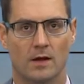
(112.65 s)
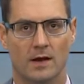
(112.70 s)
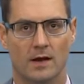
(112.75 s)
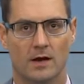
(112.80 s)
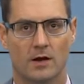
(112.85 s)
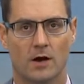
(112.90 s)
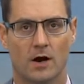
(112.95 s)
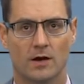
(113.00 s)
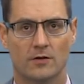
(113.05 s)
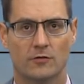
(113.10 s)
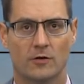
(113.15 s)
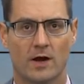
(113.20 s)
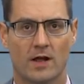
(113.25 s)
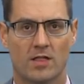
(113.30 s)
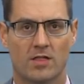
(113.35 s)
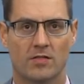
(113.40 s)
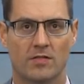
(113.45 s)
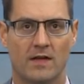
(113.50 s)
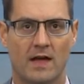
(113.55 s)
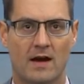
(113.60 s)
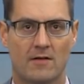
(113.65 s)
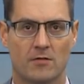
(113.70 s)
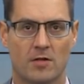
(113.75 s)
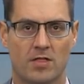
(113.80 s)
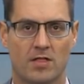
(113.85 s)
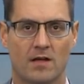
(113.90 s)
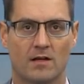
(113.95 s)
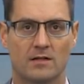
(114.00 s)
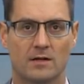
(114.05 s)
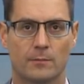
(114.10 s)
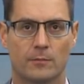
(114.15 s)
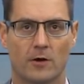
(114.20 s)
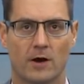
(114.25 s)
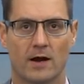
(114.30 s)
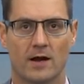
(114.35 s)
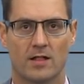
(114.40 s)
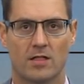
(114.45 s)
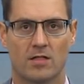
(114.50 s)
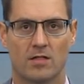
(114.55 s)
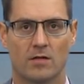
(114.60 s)
In contrast to the average selling
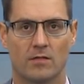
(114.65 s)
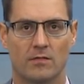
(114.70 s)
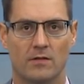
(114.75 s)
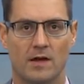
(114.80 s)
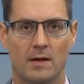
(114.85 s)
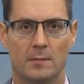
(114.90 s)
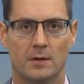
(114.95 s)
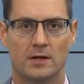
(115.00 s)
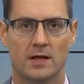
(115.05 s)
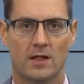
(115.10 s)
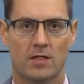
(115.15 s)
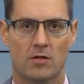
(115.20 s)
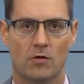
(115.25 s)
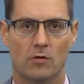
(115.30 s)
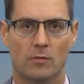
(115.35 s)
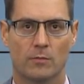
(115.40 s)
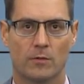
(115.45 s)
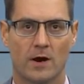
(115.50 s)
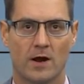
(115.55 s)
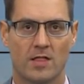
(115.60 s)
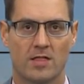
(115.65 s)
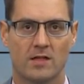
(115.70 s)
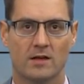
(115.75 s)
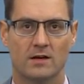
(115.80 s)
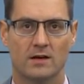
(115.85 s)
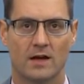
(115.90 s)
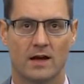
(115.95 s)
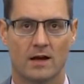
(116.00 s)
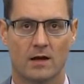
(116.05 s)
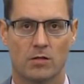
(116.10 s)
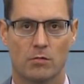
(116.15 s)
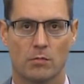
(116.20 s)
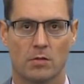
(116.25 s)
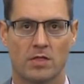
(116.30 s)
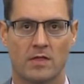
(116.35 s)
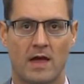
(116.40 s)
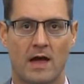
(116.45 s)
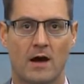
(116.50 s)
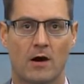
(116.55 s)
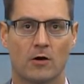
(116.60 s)
price, the MLS Home Price Index
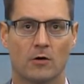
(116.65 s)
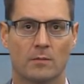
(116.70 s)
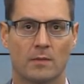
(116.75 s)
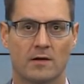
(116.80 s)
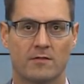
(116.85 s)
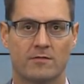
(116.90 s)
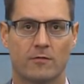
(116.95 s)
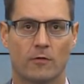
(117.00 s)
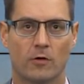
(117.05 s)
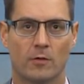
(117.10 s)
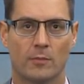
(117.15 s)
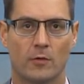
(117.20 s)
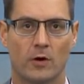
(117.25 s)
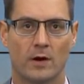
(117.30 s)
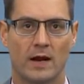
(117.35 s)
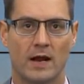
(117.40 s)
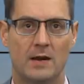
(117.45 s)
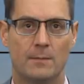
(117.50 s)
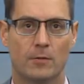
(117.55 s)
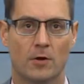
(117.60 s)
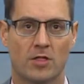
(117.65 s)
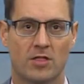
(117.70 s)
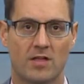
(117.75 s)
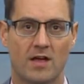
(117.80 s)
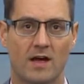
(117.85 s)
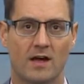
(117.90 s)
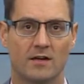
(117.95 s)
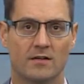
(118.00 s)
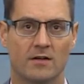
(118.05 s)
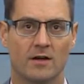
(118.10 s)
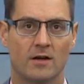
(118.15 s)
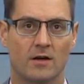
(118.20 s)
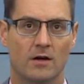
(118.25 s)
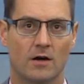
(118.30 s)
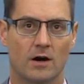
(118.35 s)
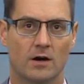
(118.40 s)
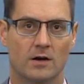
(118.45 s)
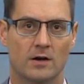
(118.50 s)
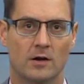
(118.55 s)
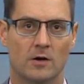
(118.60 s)
was down by 4.8%
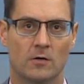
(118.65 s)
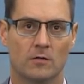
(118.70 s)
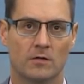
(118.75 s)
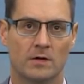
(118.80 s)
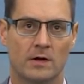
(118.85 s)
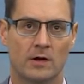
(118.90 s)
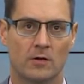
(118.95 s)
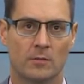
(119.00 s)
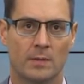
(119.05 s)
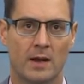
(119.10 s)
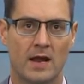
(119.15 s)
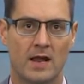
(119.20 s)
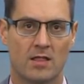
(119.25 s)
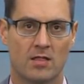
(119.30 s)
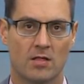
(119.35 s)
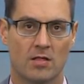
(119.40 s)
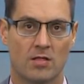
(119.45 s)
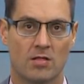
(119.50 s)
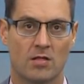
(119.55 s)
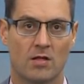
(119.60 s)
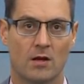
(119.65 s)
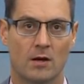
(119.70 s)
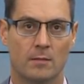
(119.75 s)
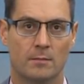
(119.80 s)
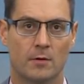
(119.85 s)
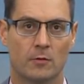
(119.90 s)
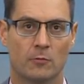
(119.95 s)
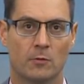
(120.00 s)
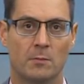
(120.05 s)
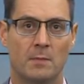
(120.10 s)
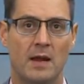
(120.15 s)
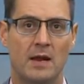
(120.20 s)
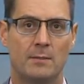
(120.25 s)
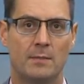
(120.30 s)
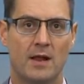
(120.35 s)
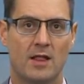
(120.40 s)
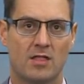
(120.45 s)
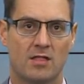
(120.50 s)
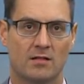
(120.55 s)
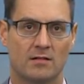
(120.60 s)
on a year-over-year basis, but remained
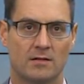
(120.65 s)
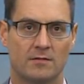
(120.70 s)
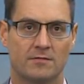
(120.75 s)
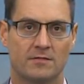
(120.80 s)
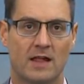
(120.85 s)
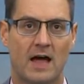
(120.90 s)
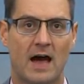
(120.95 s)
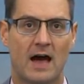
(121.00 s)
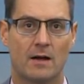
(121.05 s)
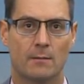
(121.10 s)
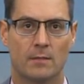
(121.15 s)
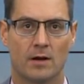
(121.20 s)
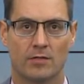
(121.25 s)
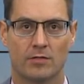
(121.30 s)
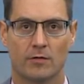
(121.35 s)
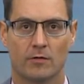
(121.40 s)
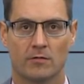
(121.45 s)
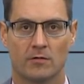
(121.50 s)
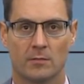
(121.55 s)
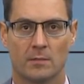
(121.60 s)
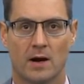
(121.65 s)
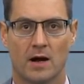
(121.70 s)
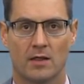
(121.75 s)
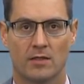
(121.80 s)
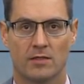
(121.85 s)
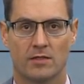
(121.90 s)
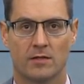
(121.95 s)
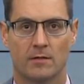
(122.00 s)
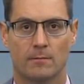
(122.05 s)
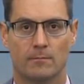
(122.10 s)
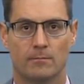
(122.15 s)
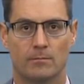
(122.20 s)
basically flat month-over-month.